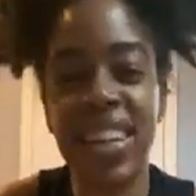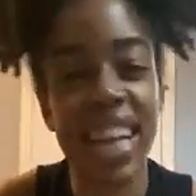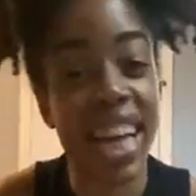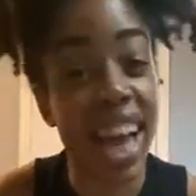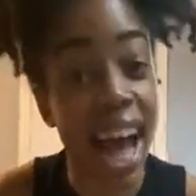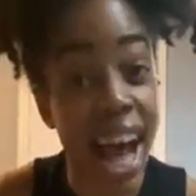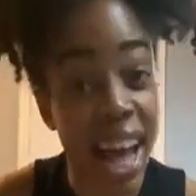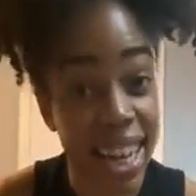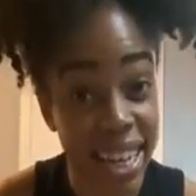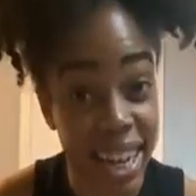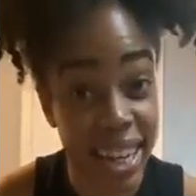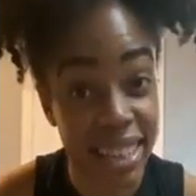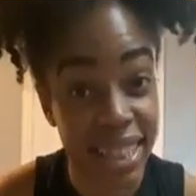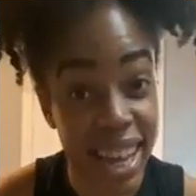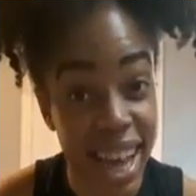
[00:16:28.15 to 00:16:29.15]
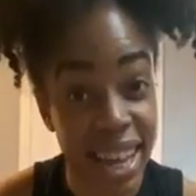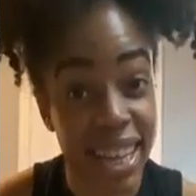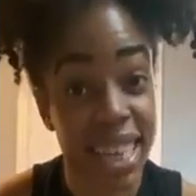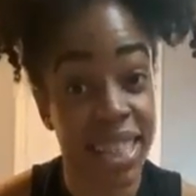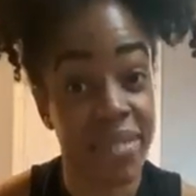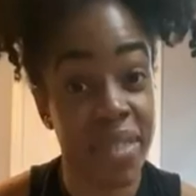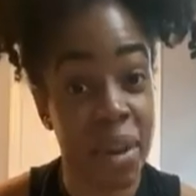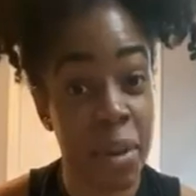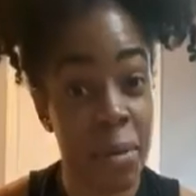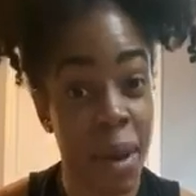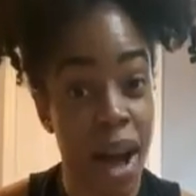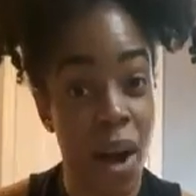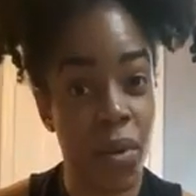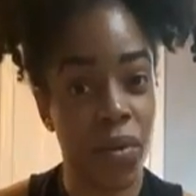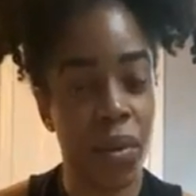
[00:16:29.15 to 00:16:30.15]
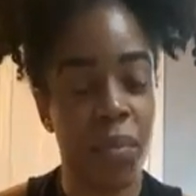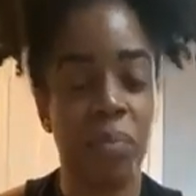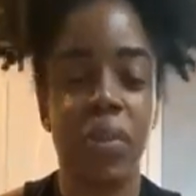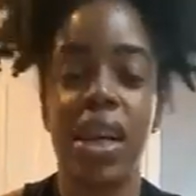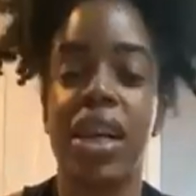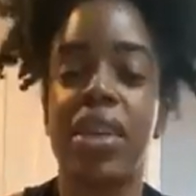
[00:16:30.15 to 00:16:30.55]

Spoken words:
eye contact is very powerful.